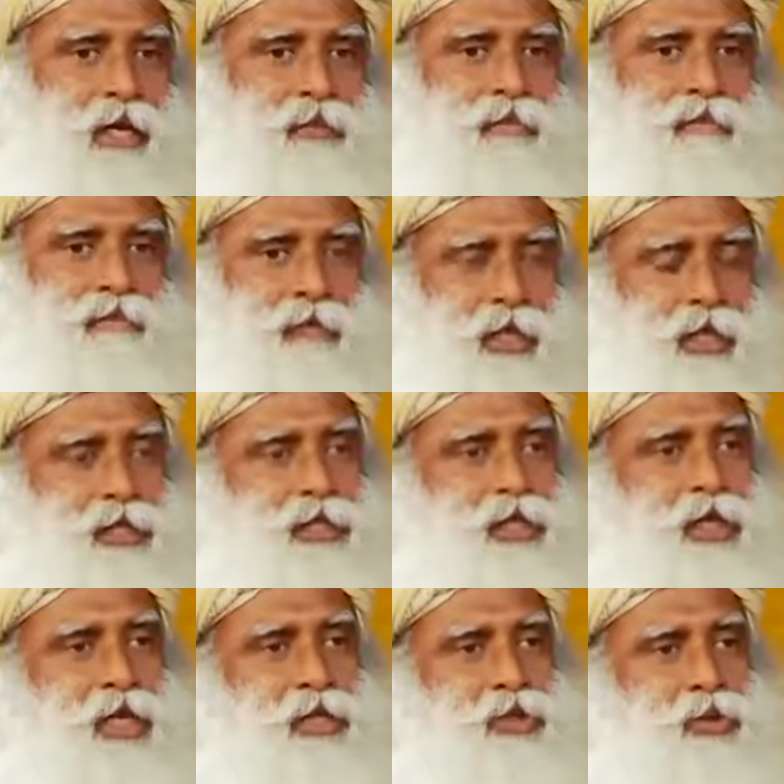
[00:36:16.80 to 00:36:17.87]
now, if
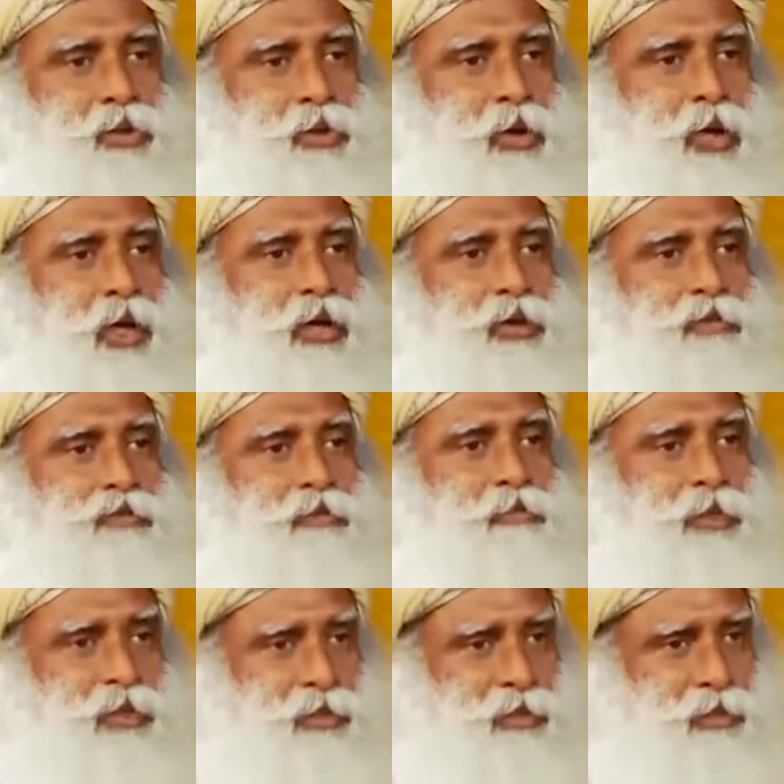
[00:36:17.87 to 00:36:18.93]
nation has to crawl out of the
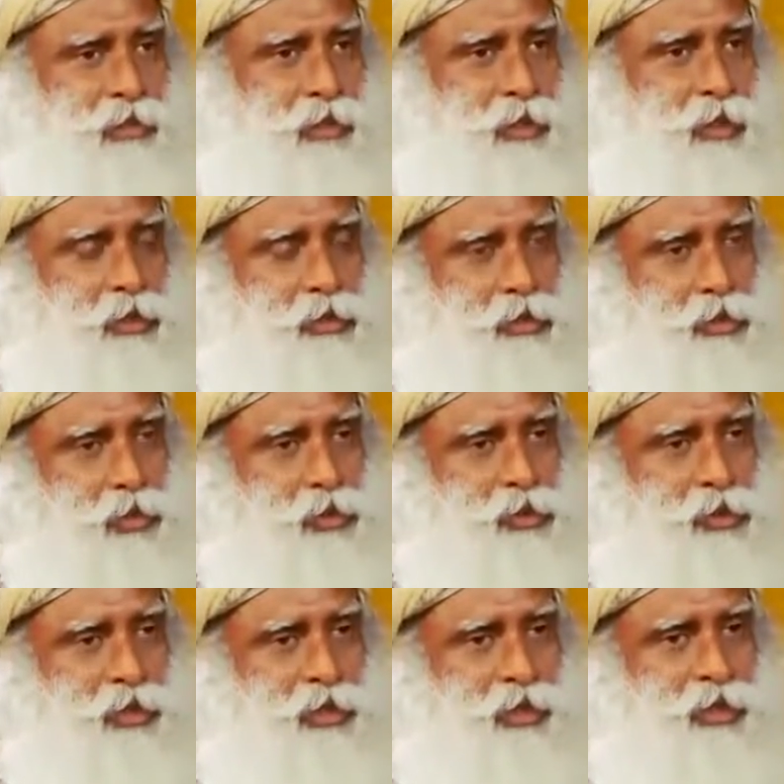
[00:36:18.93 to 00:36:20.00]
pit,
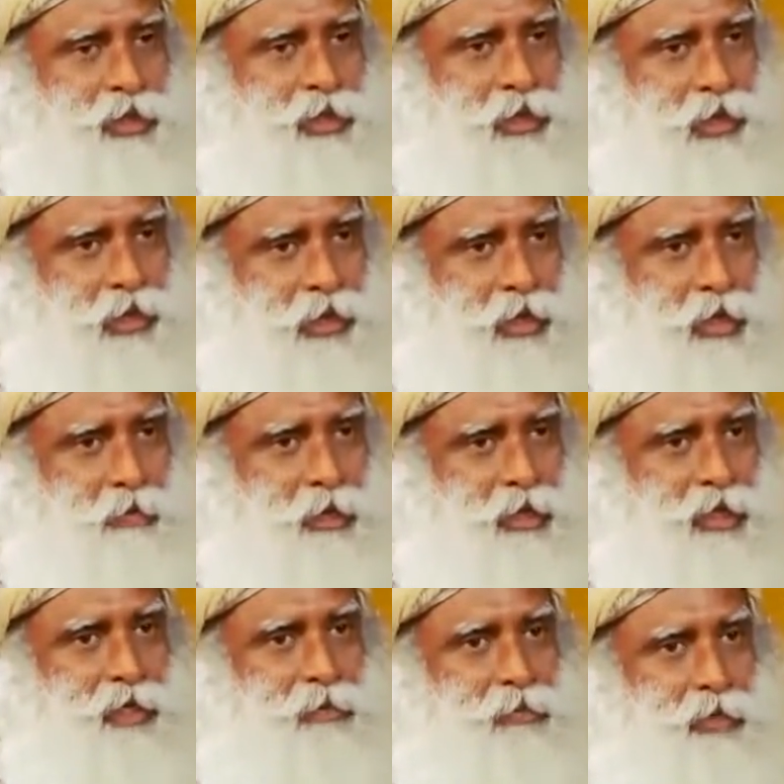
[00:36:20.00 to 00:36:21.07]
social,
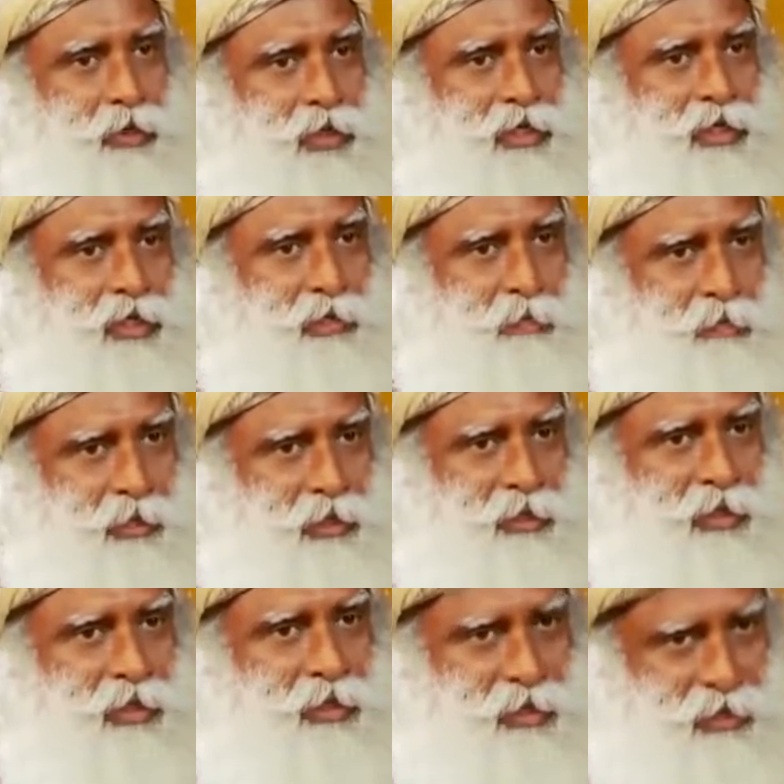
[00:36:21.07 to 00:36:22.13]
economic and political pit
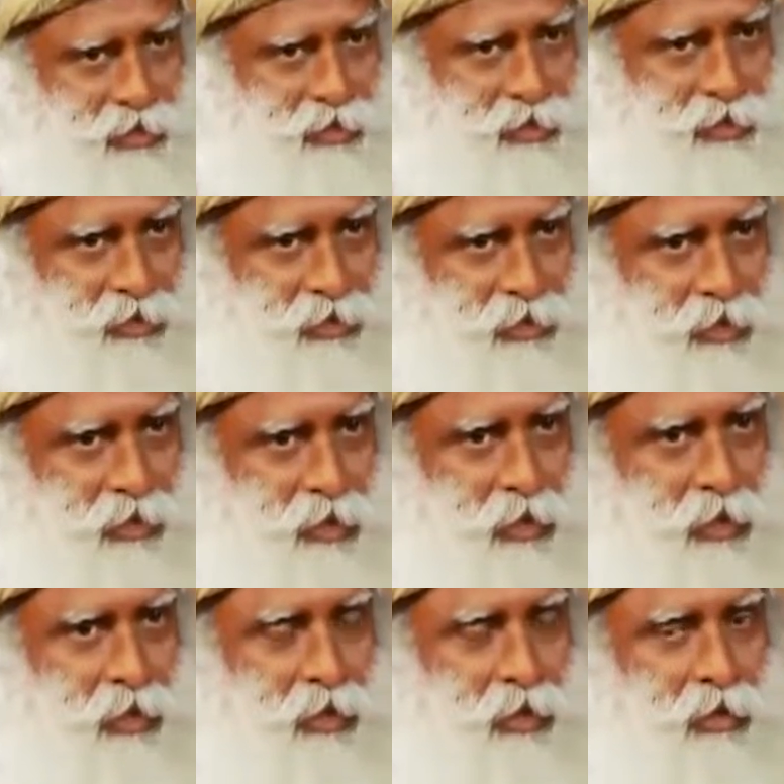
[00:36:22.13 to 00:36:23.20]
it is in,
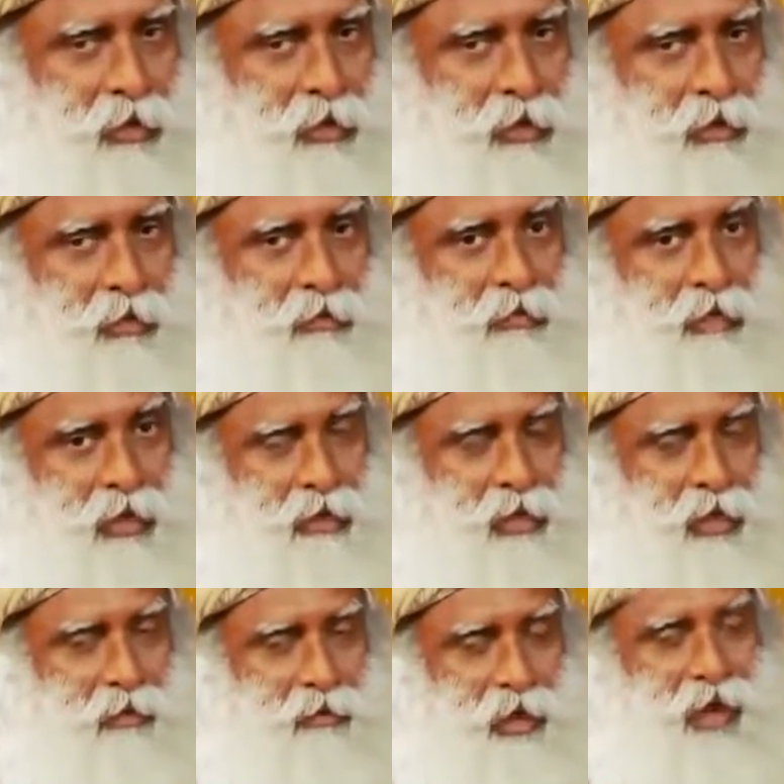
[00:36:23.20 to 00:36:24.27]
right
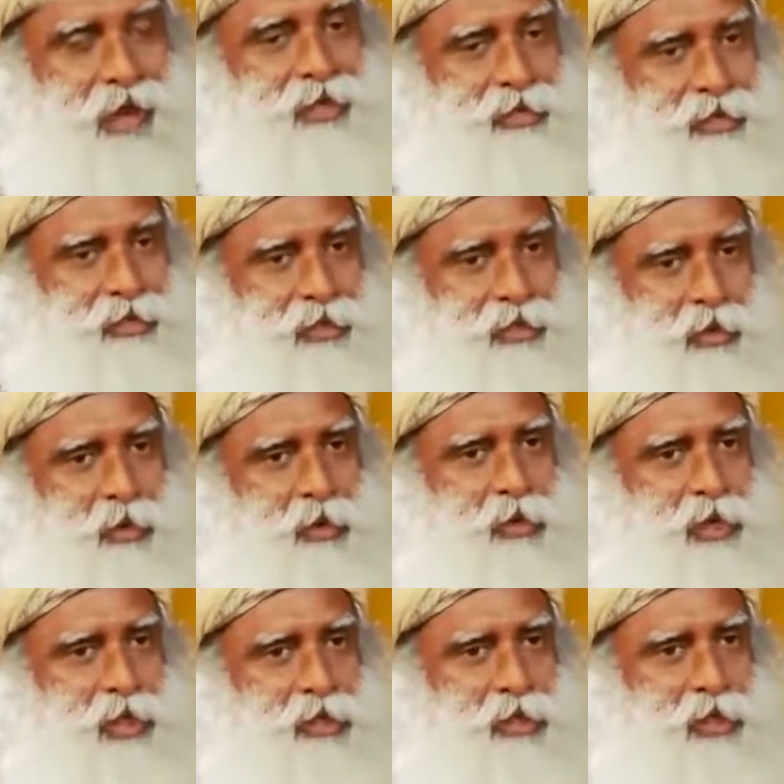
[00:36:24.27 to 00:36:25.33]
now I see the
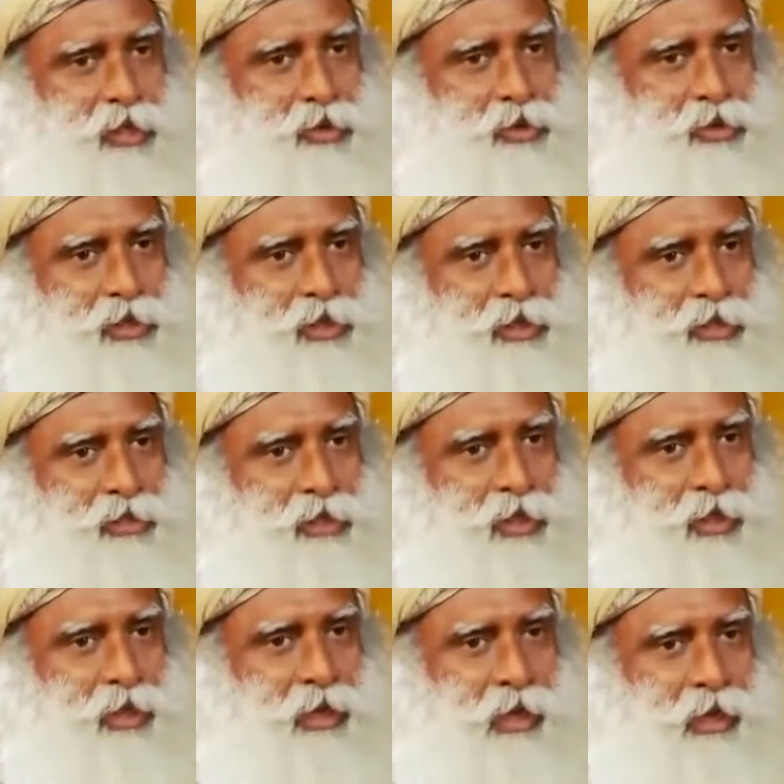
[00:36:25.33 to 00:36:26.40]
only solution is
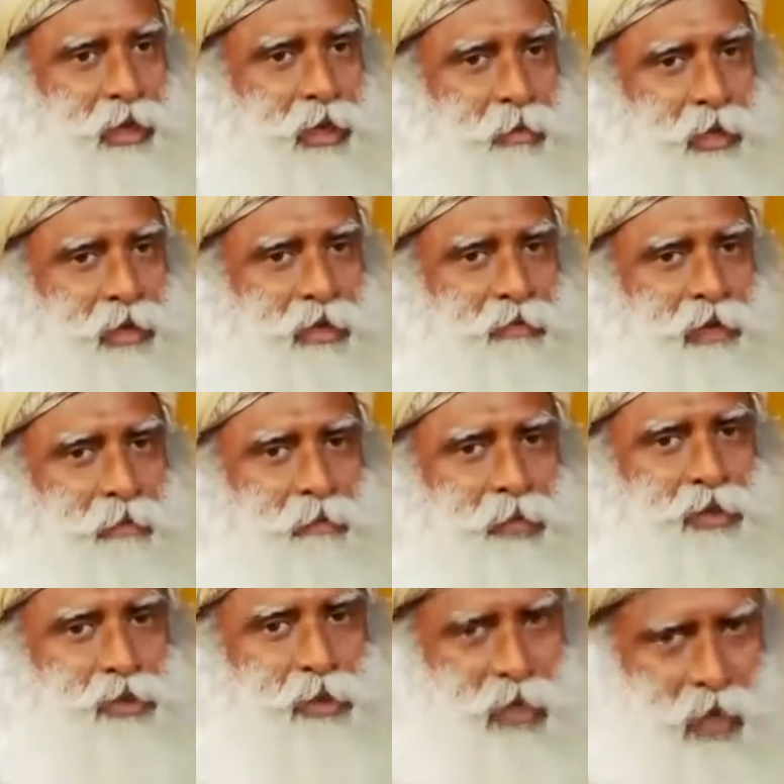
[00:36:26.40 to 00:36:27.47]
economic
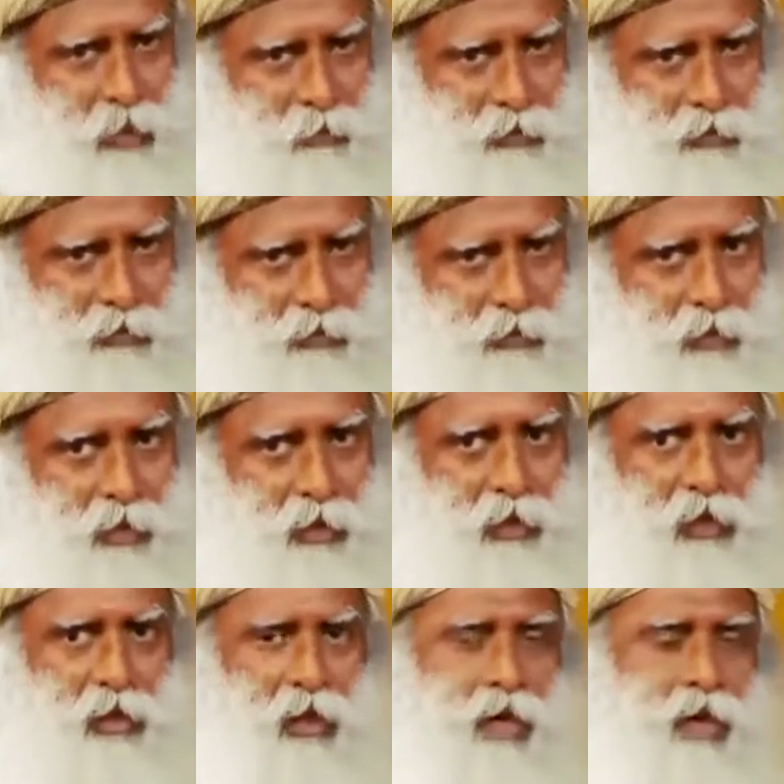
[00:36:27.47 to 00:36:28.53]
development should happen.
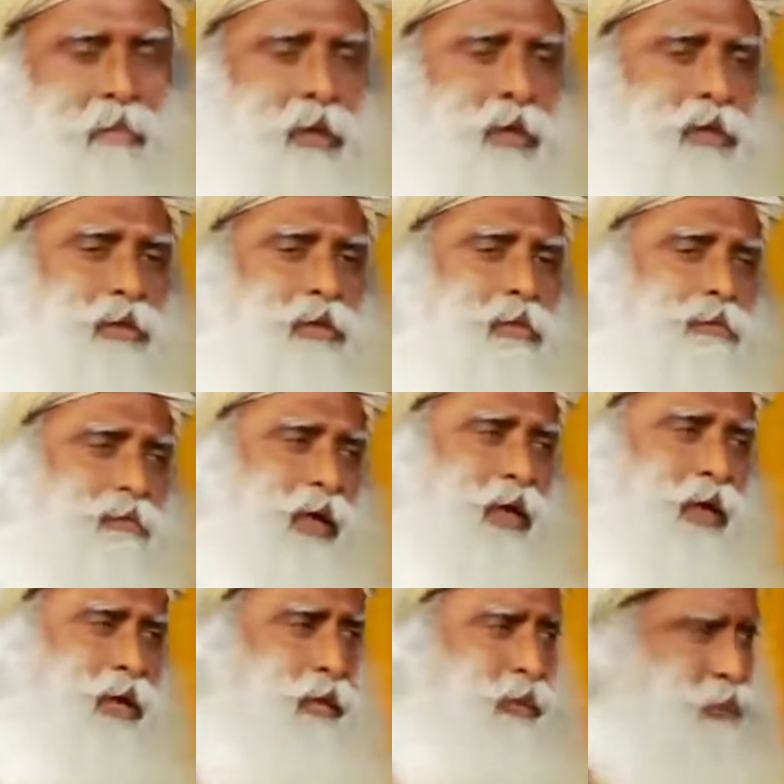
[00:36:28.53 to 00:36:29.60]
It'll come at
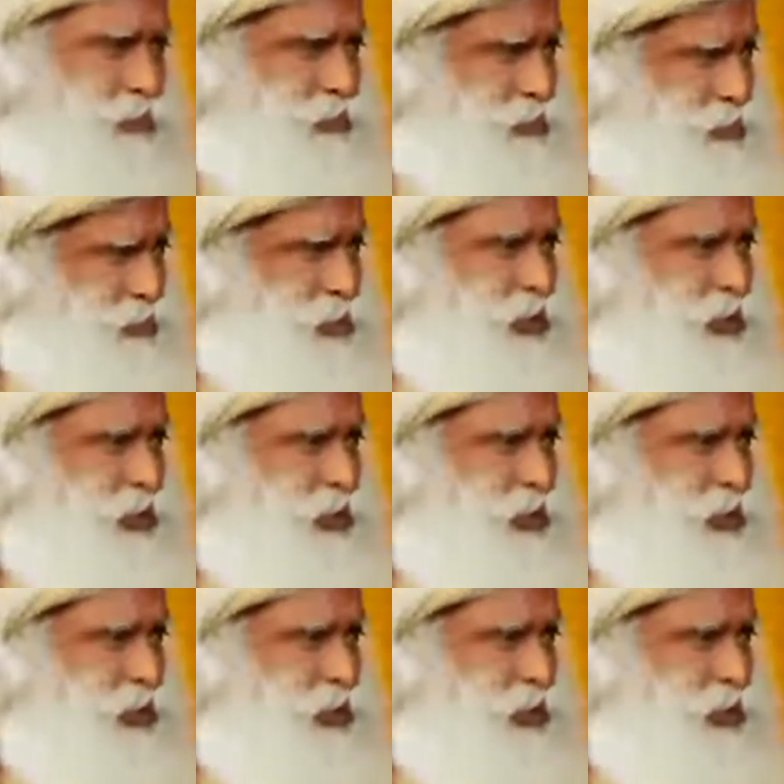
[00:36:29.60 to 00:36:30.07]
various